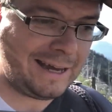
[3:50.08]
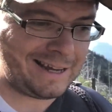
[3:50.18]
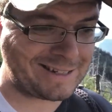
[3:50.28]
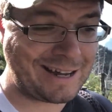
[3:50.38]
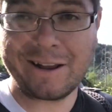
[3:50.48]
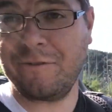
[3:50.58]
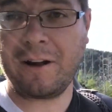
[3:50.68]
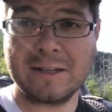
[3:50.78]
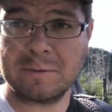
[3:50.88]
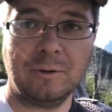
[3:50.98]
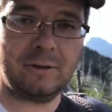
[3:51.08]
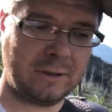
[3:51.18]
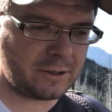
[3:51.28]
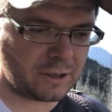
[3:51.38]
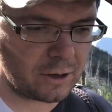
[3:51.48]
It's not advisable
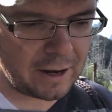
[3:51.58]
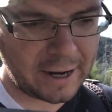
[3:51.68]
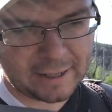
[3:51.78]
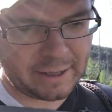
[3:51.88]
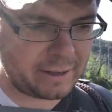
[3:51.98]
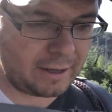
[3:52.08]
to go hiking